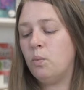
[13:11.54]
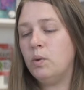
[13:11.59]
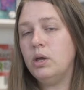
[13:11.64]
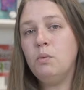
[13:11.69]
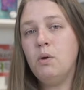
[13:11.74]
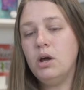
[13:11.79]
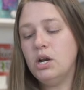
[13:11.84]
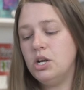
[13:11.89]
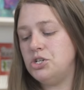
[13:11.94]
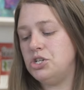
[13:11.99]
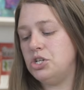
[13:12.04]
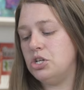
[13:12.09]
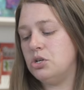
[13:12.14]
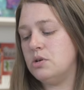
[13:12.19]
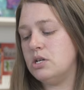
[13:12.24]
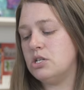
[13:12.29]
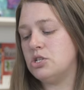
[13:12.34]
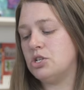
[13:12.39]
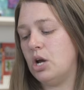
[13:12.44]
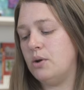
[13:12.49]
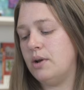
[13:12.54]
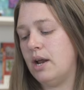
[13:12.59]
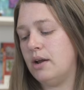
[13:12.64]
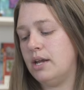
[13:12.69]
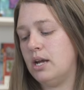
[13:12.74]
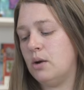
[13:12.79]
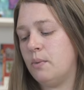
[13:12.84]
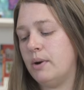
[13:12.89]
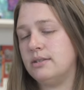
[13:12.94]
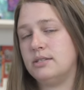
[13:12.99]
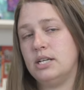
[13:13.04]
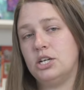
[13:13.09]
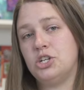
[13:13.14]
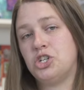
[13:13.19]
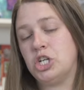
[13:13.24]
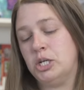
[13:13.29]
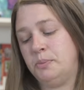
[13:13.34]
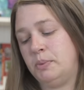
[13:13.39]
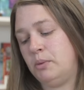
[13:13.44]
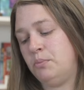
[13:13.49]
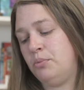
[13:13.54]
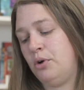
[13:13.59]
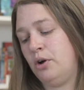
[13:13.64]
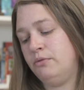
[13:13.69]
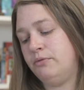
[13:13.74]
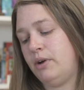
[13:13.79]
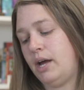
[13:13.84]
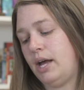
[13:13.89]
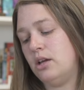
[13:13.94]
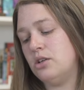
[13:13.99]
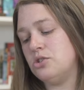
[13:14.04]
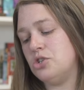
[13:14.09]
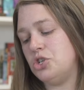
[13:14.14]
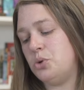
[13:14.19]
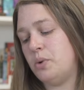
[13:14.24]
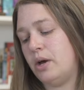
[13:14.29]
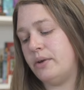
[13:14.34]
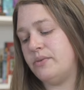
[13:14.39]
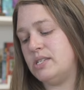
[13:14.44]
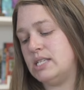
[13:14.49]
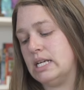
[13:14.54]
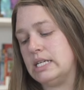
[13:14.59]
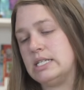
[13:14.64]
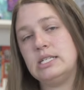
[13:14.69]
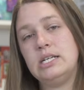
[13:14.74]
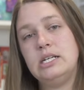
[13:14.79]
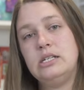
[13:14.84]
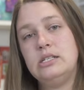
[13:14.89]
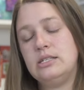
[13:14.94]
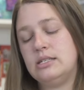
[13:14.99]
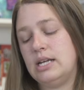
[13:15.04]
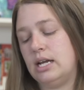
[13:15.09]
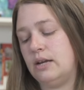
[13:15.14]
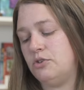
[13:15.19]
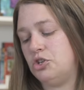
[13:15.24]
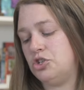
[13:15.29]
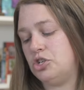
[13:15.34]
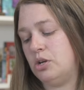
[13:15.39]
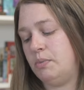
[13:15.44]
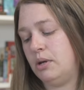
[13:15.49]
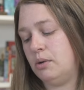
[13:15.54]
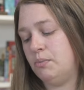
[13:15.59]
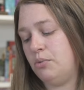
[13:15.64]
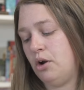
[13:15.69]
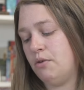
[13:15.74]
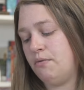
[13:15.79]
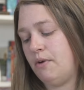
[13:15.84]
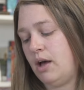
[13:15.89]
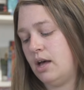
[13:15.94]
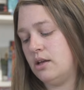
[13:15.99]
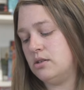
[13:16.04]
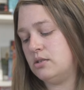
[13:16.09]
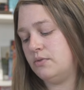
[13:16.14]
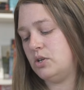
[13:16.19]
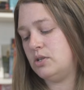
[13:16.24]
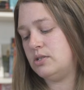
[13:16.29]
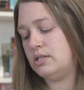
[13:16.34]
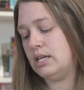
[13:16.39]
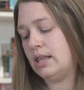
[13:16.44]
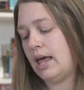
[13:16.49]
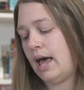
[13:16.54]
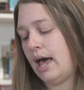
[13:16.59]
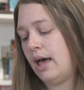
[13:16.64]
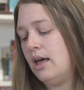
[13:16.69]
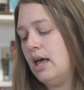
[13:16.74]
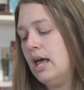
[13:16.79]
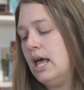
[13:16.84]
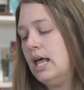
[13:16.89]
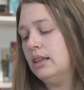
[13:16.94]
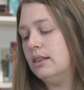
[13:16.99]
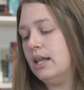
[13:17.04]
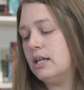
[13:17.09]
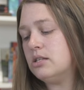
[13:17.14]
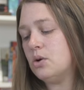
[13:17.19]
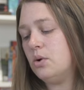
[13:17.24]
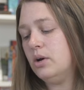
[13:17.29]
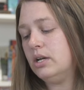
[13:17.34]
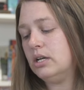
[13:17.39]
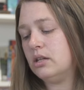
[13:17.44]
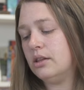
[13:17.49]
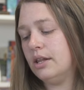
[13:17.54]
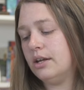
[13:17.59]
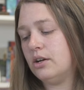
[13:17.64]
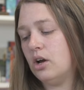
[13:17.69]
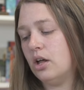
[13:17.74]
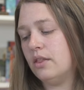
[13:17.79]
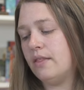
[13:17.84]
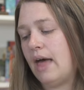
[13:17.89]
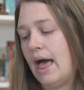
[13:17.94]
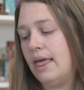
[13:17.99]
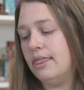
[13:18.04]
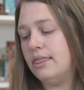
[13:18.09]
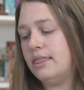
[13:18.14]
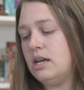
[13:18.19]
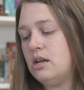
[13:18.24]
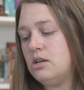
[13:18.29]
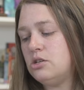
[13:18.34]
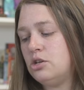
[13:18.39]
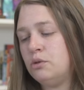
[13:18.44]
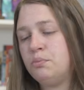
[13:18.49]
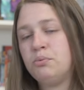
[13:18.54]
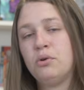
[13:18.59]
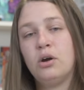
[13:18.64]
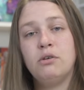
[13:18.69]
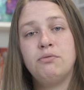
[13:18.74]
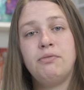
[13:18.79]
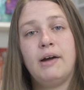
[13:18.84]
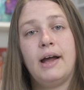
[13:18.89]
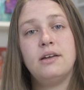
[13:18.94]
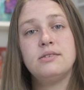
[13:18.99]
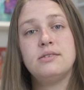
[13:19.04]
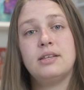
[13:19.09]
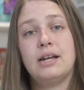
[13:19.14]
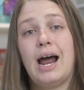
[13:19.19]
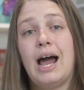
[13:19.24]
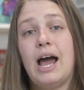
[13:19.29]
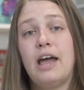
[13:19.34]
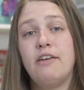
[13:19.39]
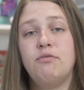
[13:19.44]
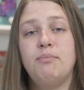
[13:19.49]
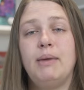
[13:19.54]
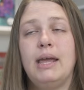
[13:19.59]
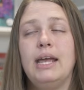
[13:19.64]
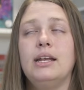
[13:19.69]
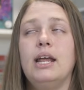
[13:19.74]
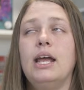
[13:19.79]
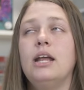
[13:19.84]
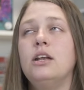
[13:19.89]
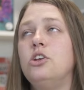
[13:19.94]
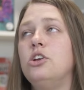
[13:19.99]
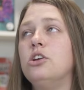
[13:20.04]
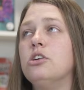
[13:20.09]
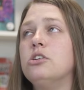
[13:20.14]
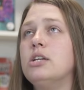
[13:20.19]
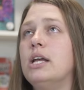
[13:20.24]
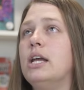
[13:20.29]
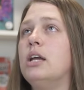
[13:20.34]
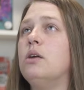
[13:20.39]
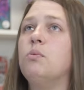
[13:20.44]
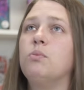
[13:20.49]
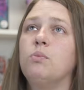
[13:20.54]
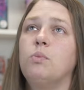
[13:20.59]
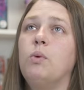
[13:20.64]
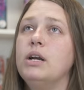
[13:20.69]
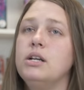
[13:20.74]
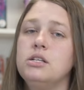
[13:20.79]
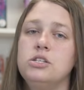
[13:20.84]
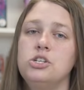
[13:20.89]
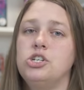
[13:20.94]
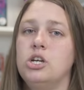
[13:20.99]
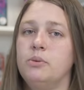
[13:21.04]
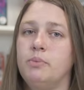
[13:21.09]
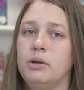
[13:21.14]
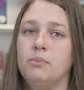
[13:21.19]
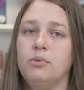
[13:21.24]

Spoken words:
we want to do is go down here where it says shipping profiles. You have 16 saved shipping profiles. If you see that, let's go ahead and click on that. These are profiles that I've made. And you're saying, what is a shipping